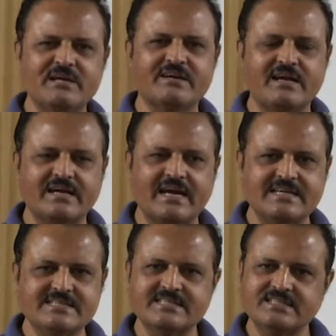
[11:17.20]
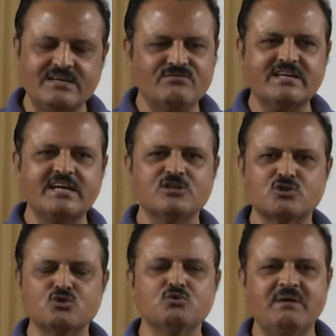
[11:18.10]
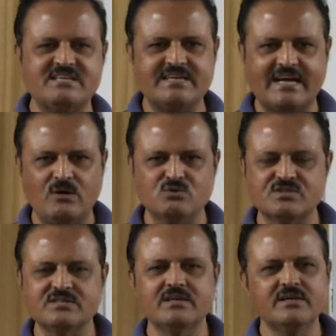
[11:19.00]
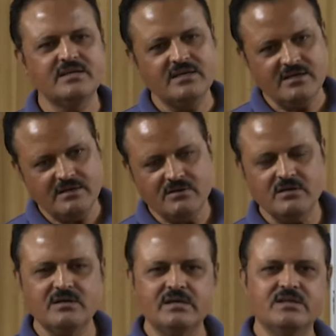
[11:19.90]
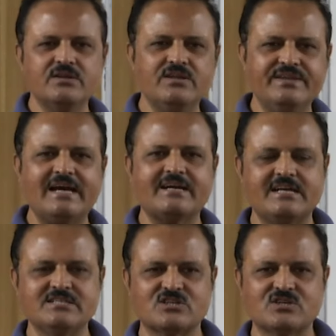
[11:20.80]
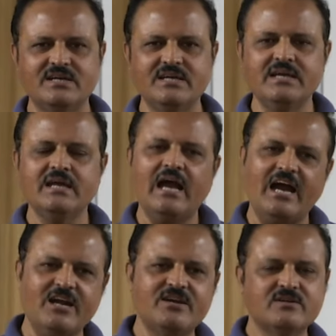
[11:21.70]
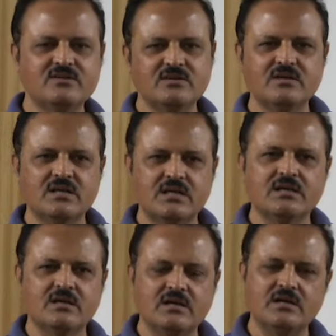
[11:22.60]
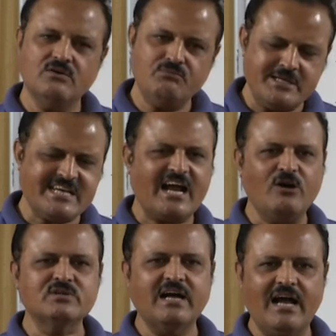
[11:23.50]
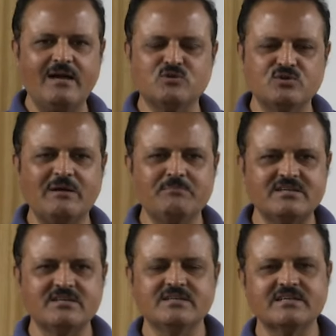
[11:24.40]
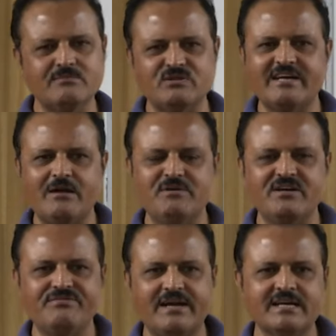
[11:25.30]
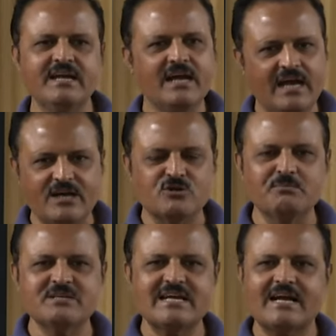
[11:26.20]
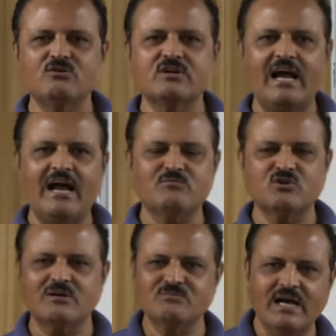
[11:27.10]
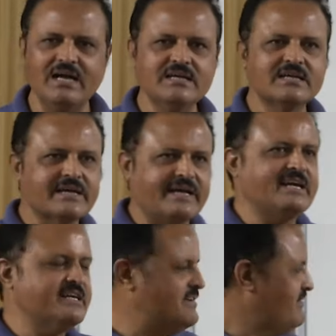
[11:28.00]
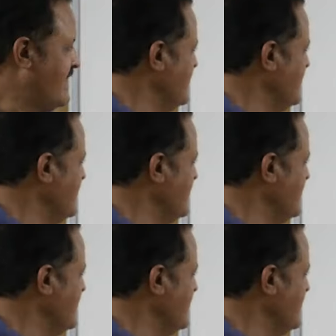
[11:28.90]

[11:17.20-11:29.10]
recognize that what are the two best accounts in that transaction, and which account I have to debit, give the debit effect, and to which account I have to give the credit effect,